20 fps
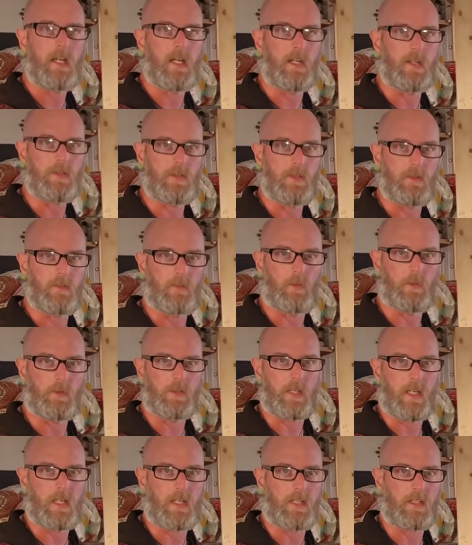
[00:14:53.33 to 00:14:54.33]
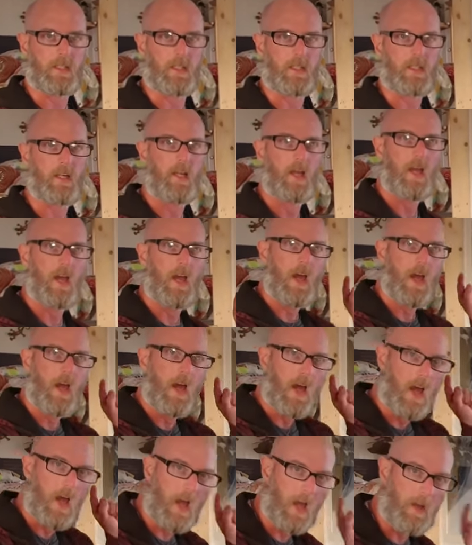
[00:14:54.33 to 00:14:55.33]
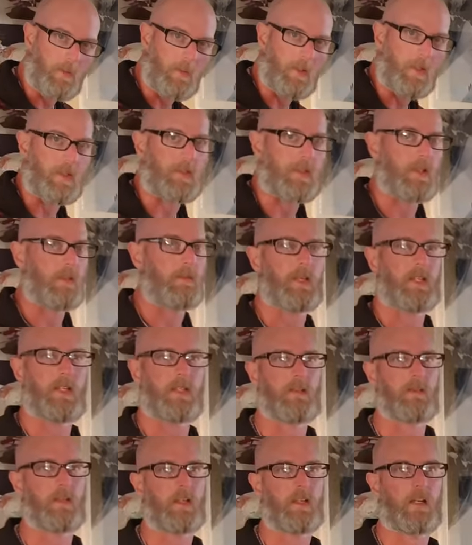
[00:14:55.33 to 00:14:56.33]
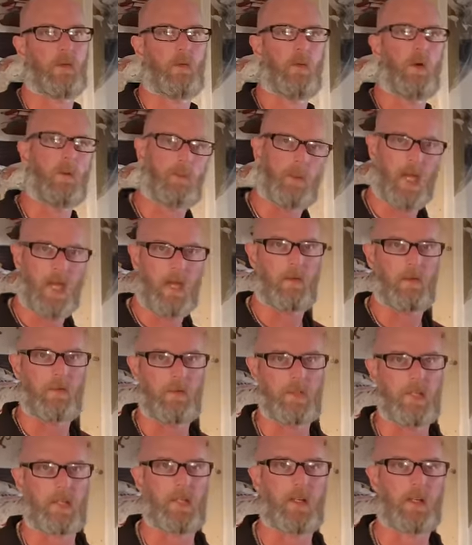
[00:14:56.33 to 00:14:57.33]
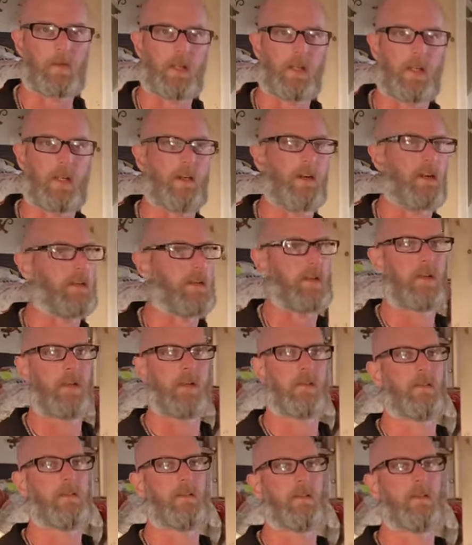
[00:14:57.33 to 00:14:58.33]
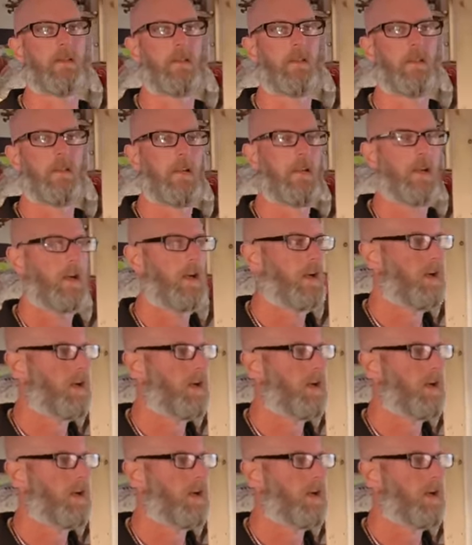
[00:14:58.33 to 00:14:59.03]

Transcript: instant water heater because in a minute you're going to go, what power is it? And I'm going to go, I don't know.